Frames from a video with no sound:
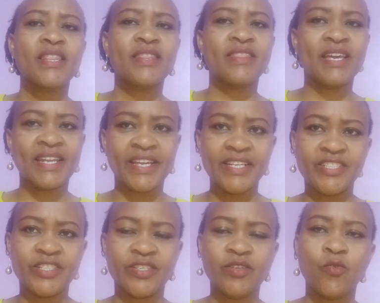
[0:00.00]
the
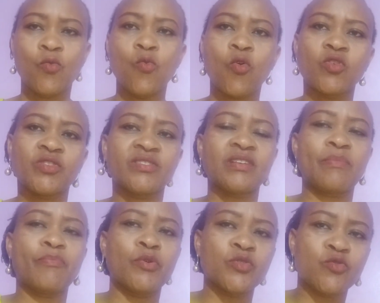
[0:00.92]
lady who was
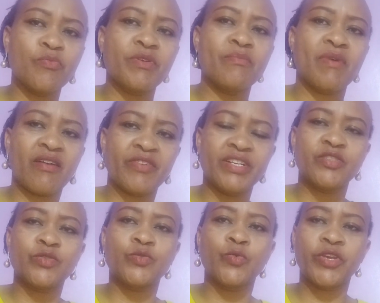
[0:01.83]
supposed to be married
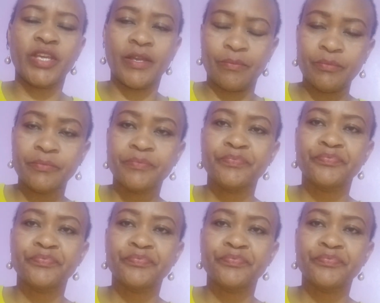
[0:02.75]
to him